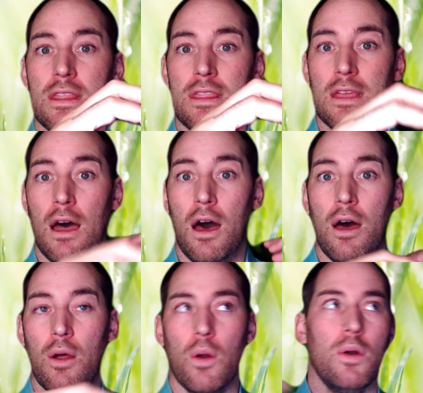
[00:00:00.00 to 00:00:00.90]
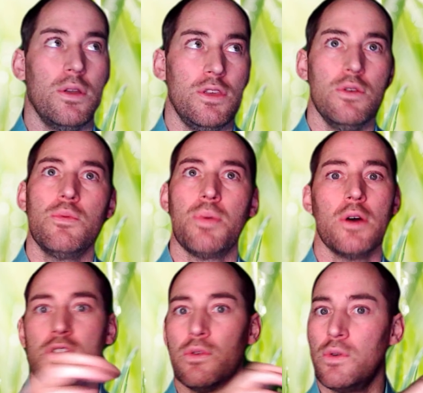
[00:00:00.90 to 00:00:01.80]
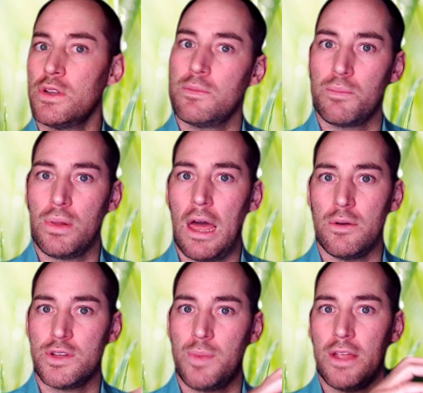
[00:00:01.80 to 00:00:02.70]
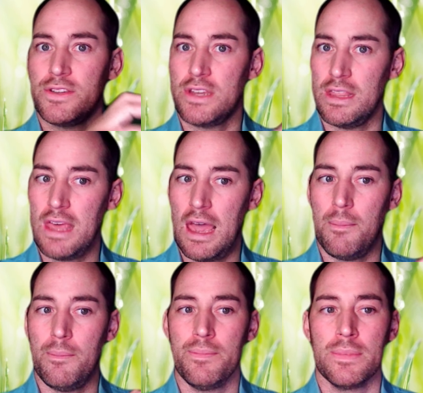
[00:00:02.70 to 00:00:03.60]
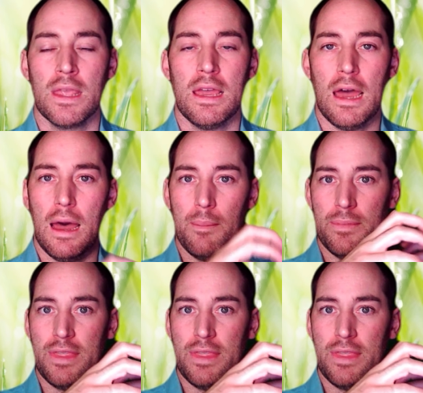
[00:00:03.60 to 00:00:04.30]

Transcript: or you posted a reply response to them, they